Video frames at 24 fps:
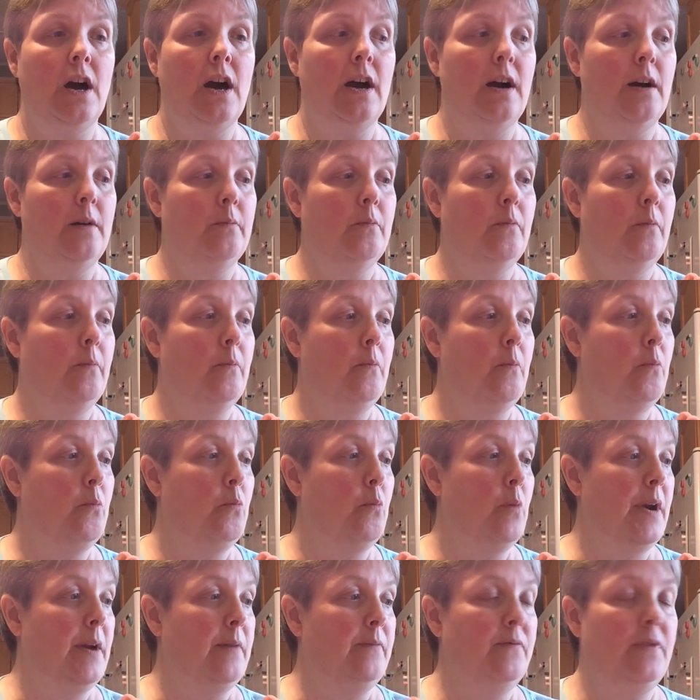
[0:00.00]

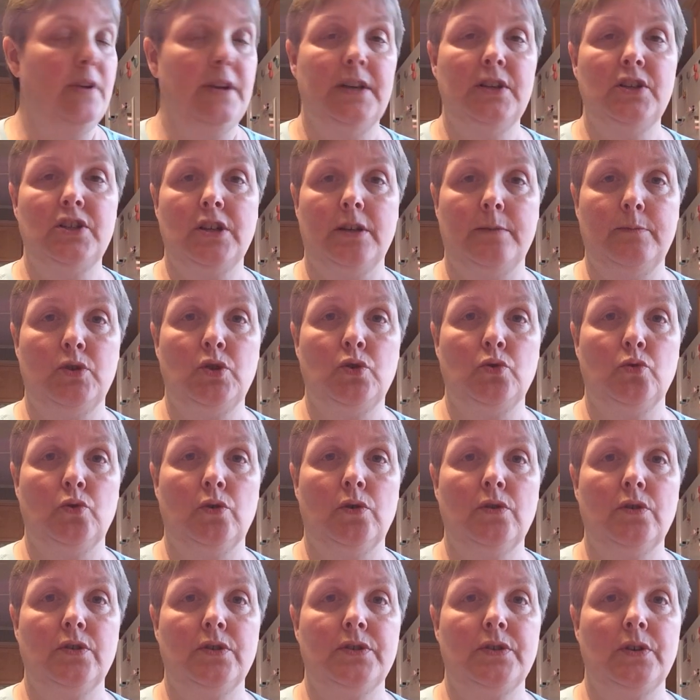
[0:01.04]
when I'm finished, I'm
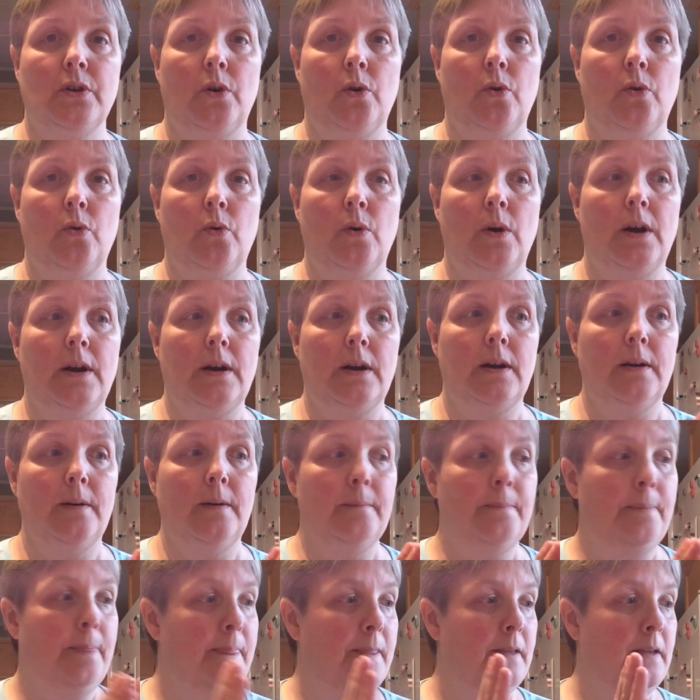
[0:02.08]
sure. So
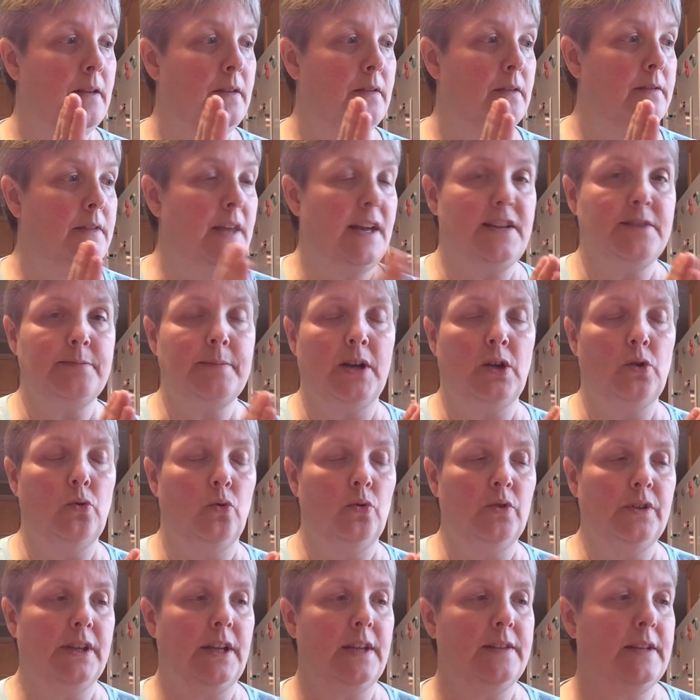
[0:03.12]
that is my
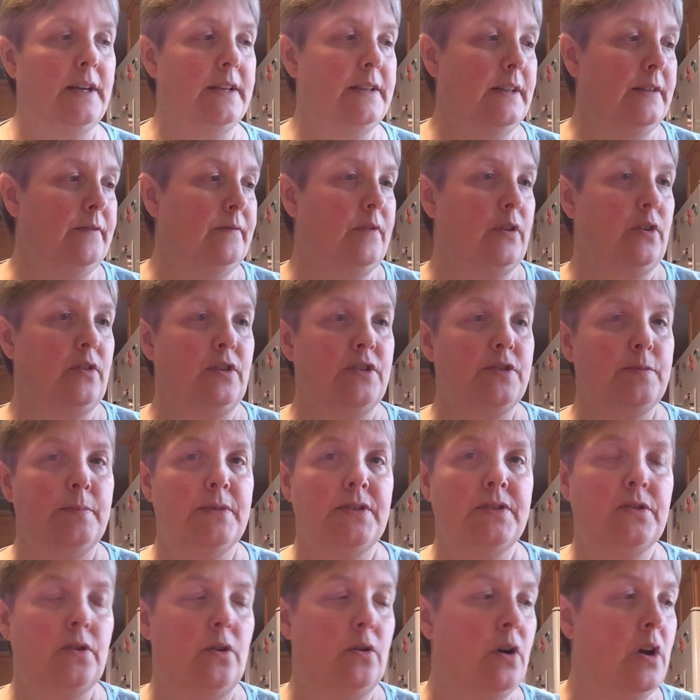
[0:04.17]
goal, to get that done for
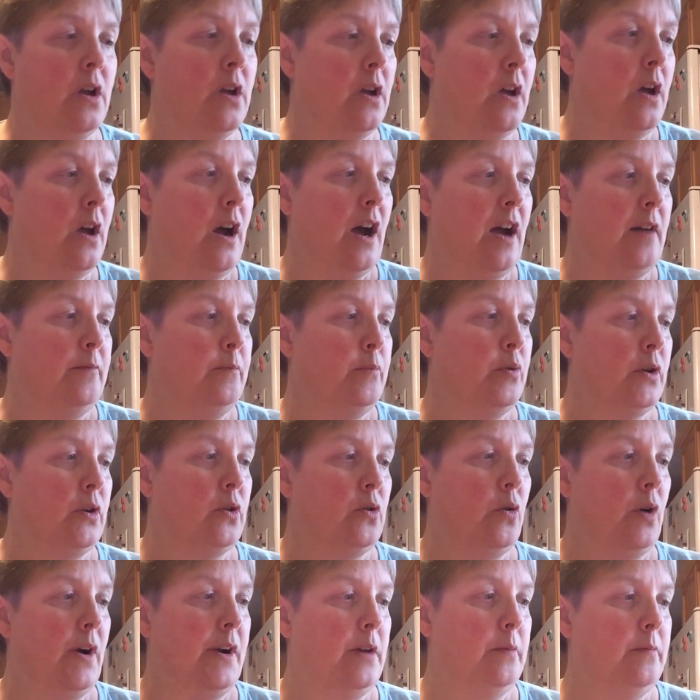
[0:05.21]
Christmas. So I've put
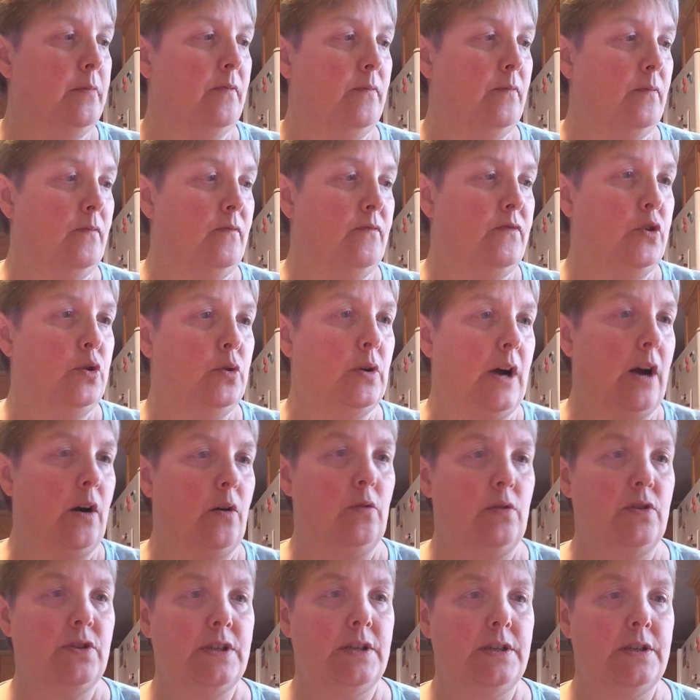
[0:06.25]
quite a few
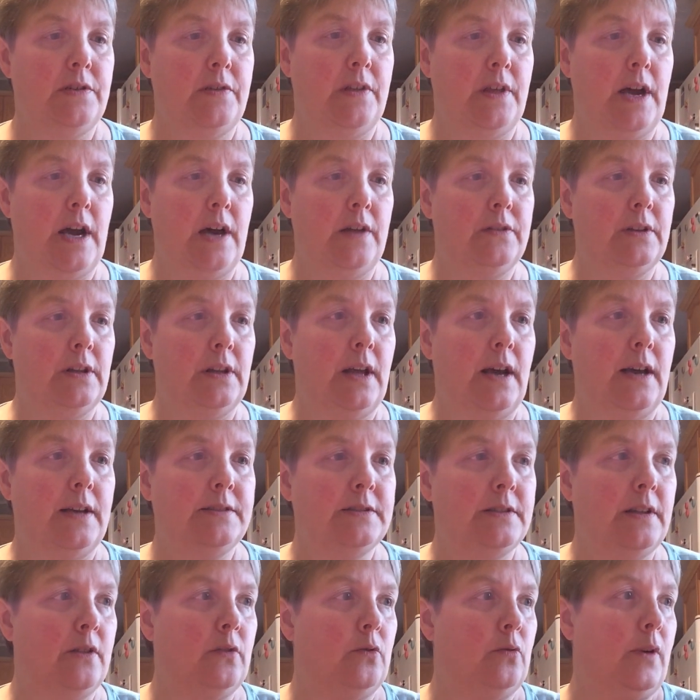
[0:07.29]
hours into that the
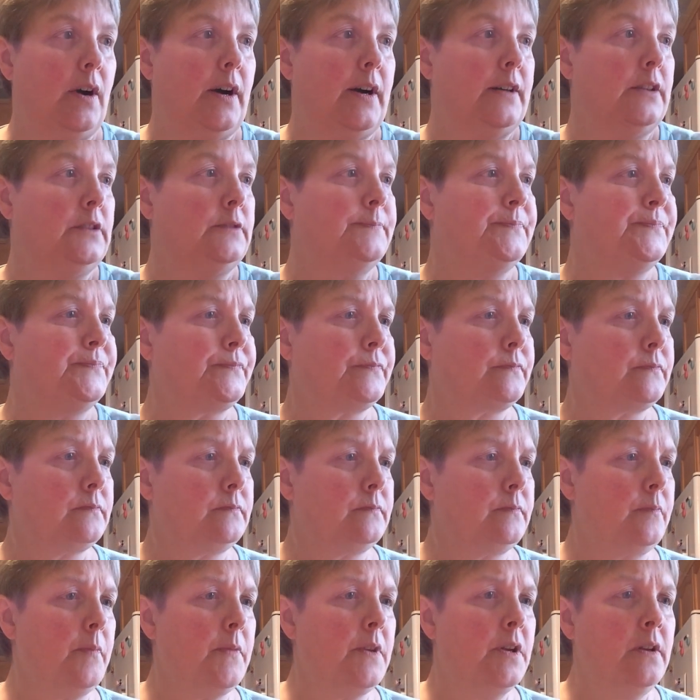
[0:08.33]
last little while.
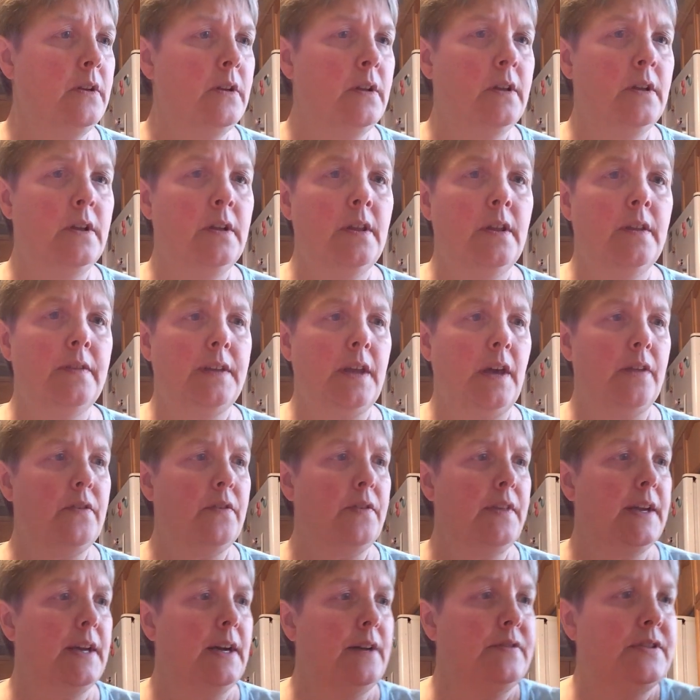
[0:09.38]
The other
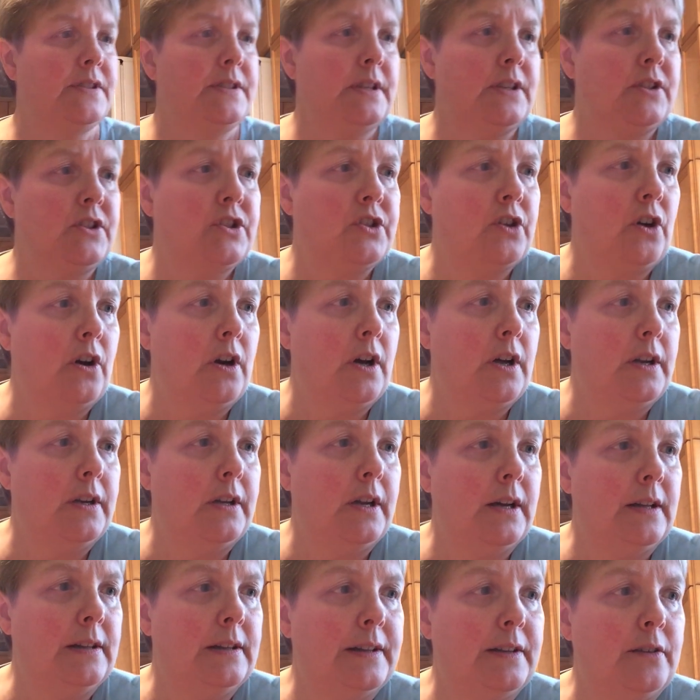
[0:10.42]
thing I've stitched on
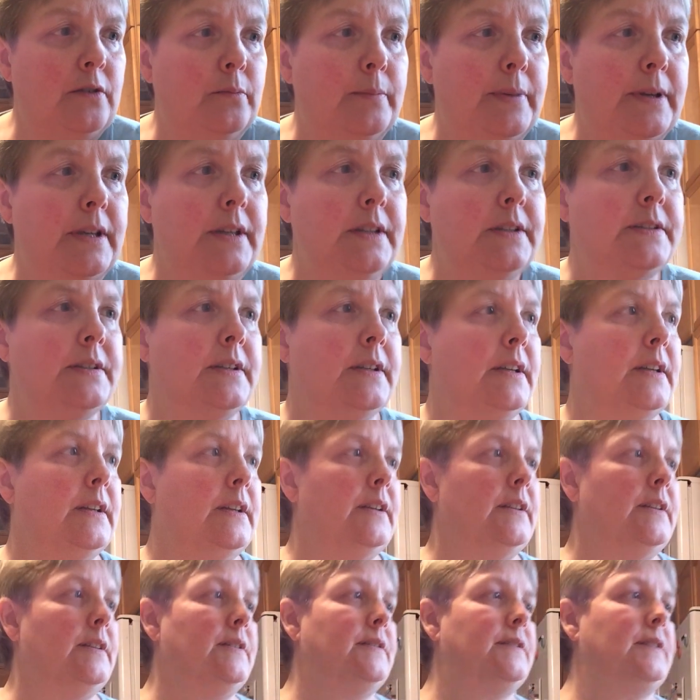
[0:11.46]
a little bit
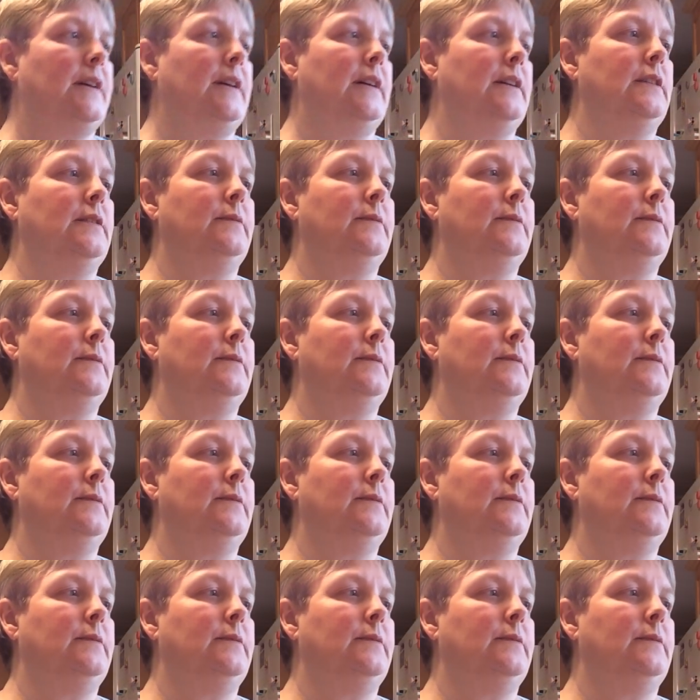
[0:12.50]
is